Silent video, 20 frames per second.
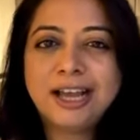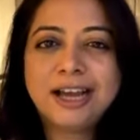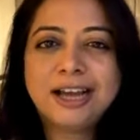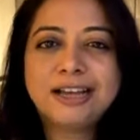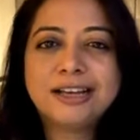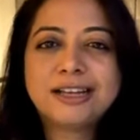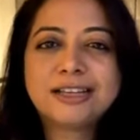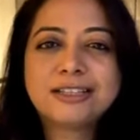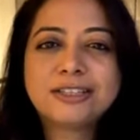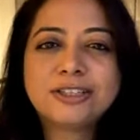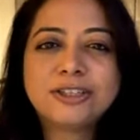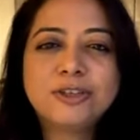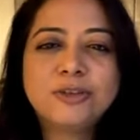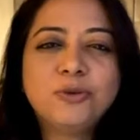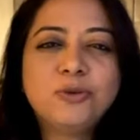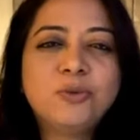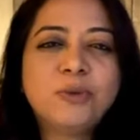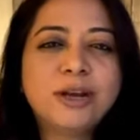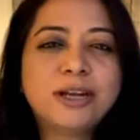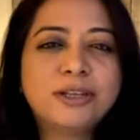I'll ask you
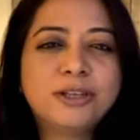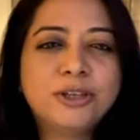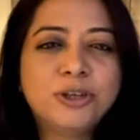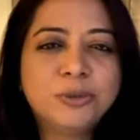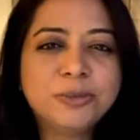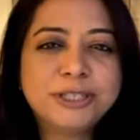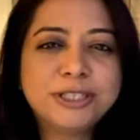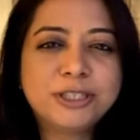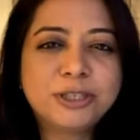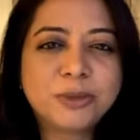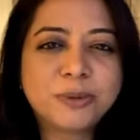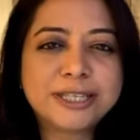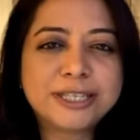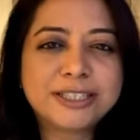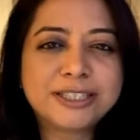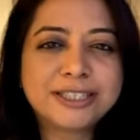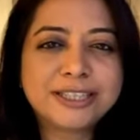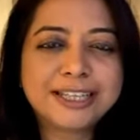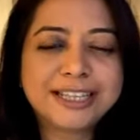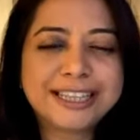one quiz
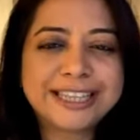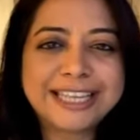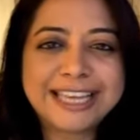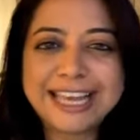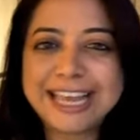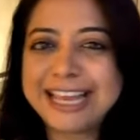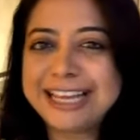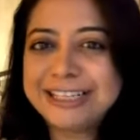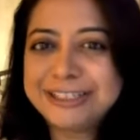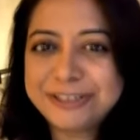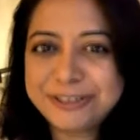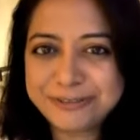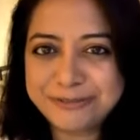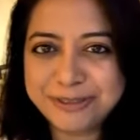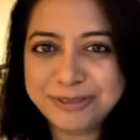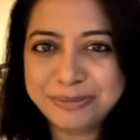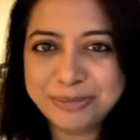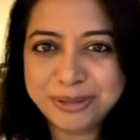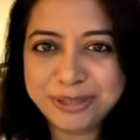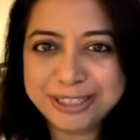question at the end of
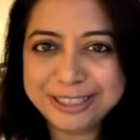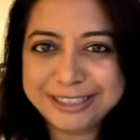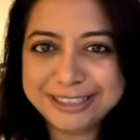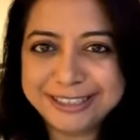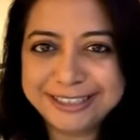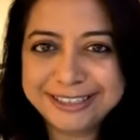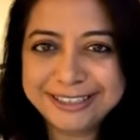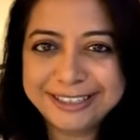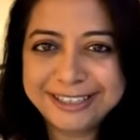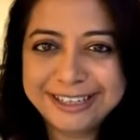the bulletin.